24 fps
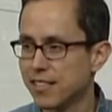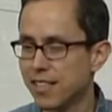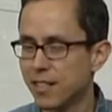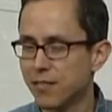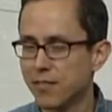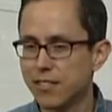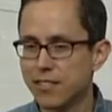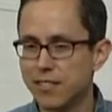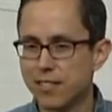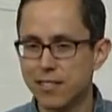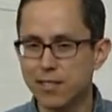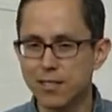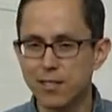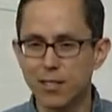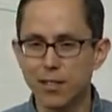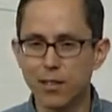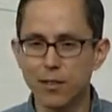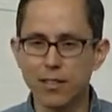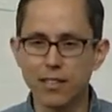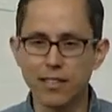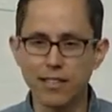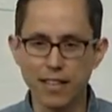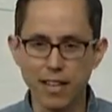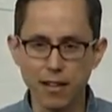San
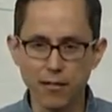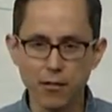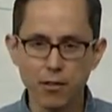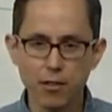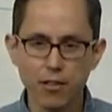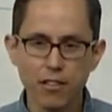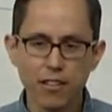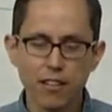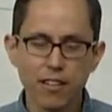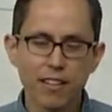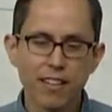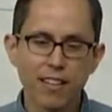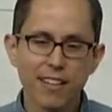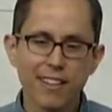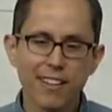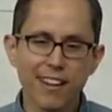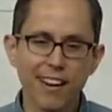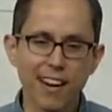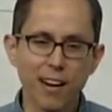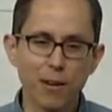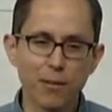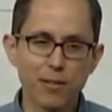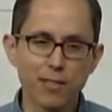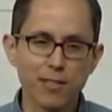Francisco and Denver.
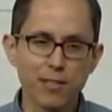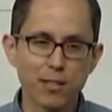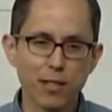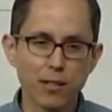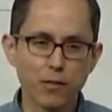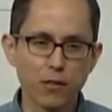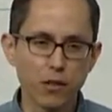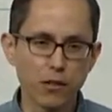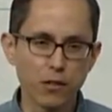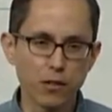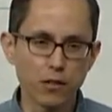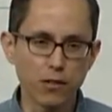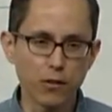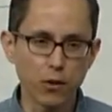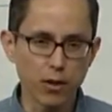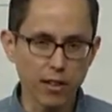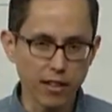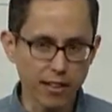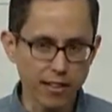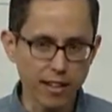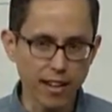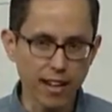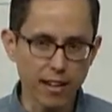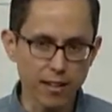Uh, we serve over
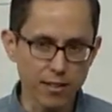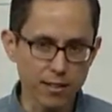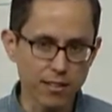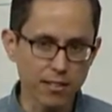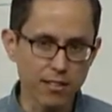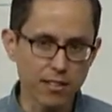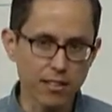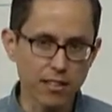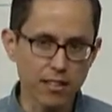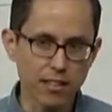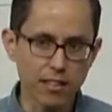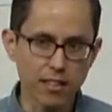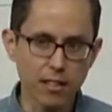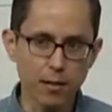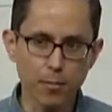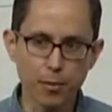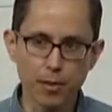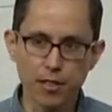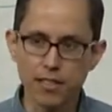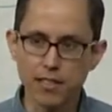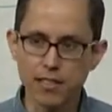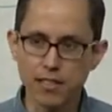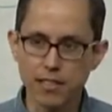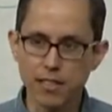forty thousand
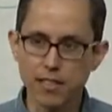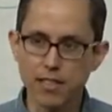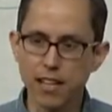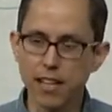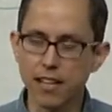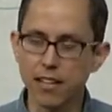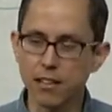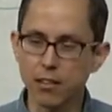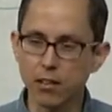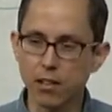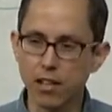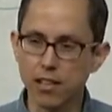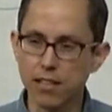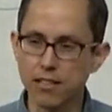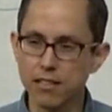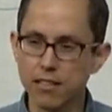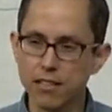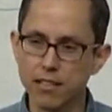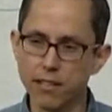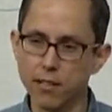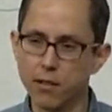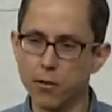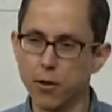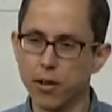companies today across
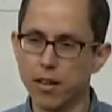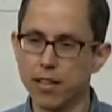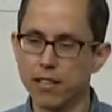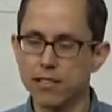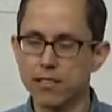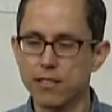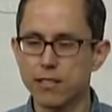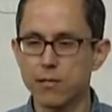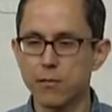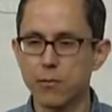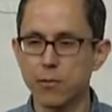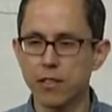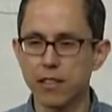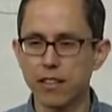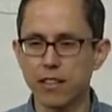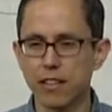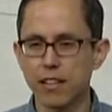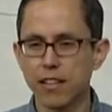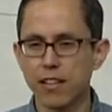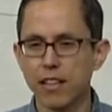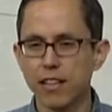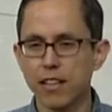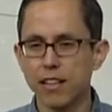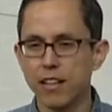the U S
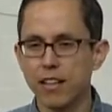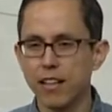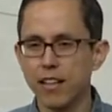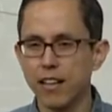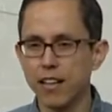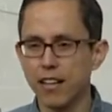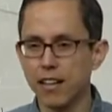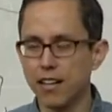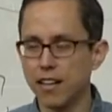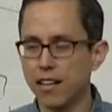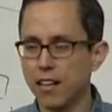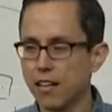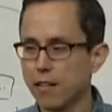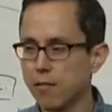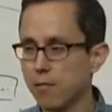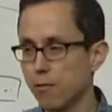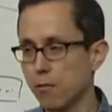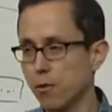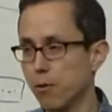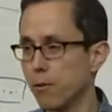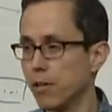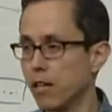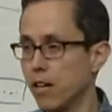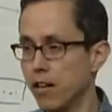with uh,
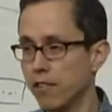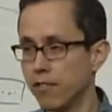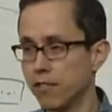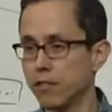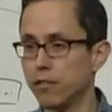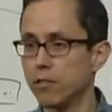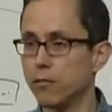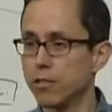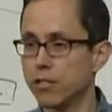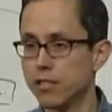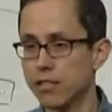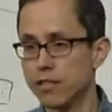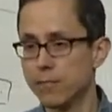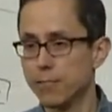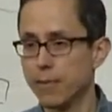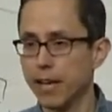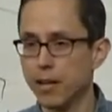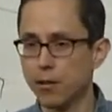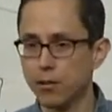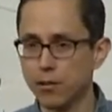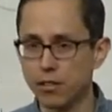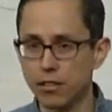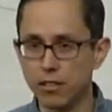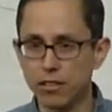what we offer, which is
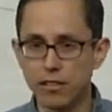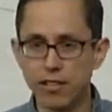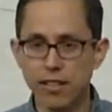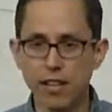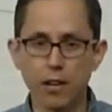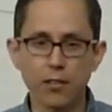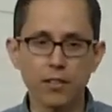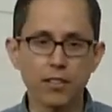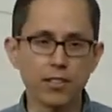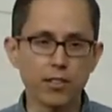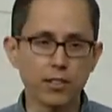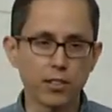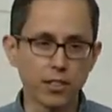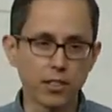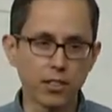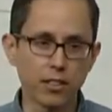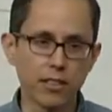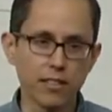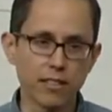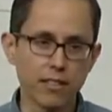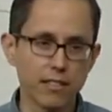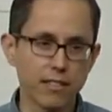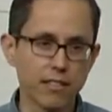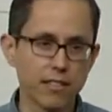payroll, health
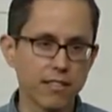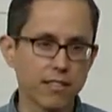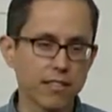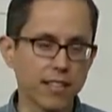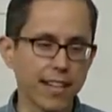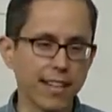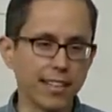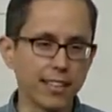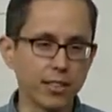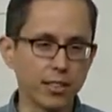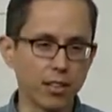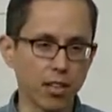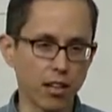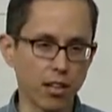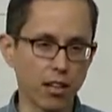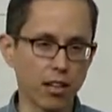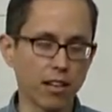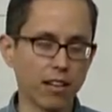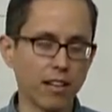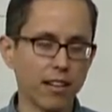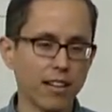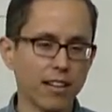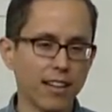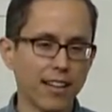insurance, H
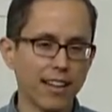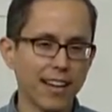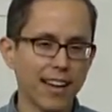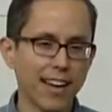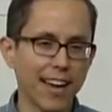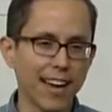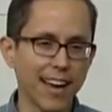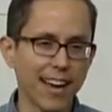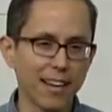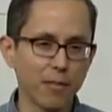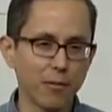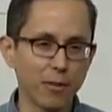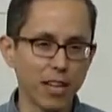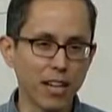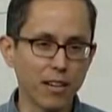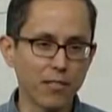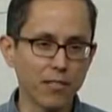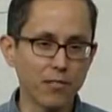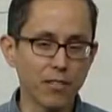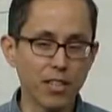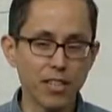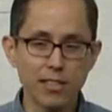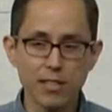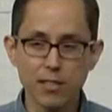R. And we have
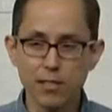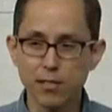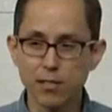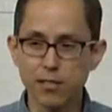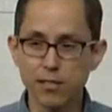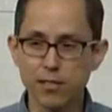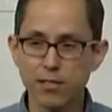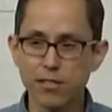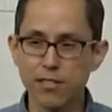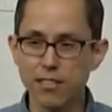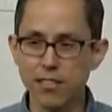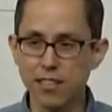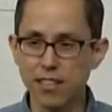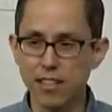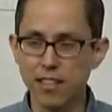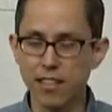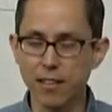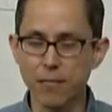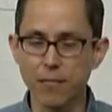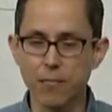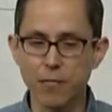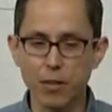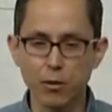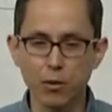investors
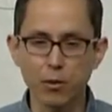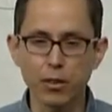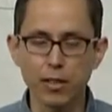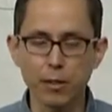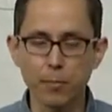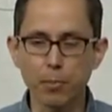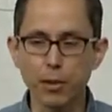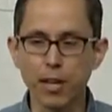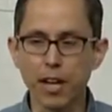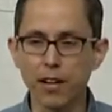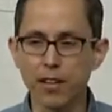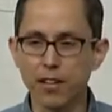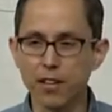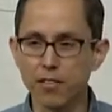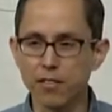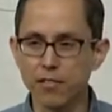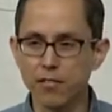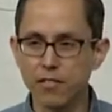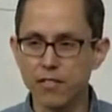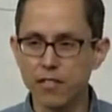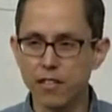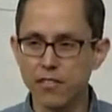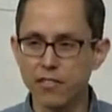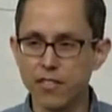um, that we're really proud
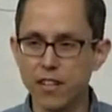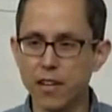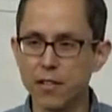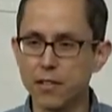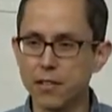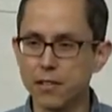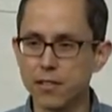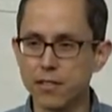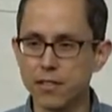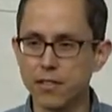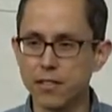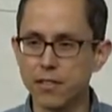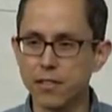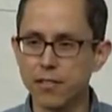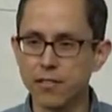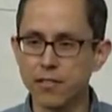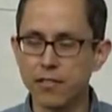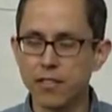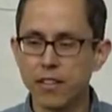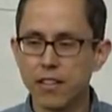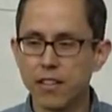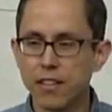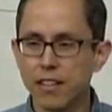of, the founders of